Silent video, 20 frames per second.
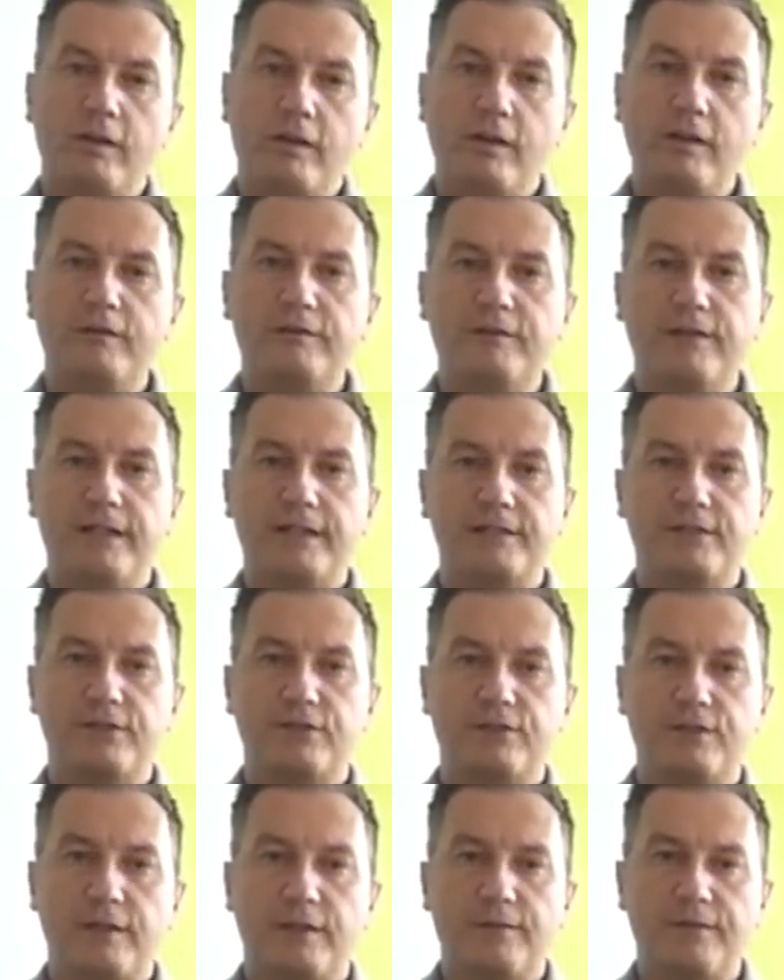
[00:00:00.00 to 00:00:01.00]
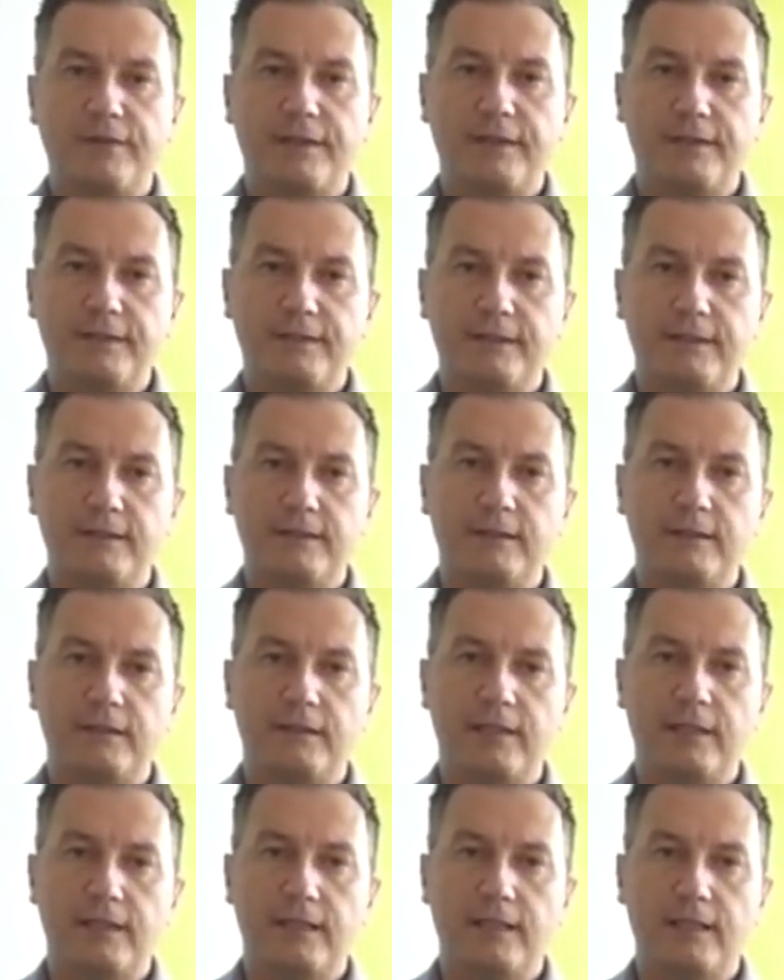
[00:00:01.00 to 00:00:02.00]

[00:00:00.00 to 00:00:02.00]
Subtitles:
of the other factors affecting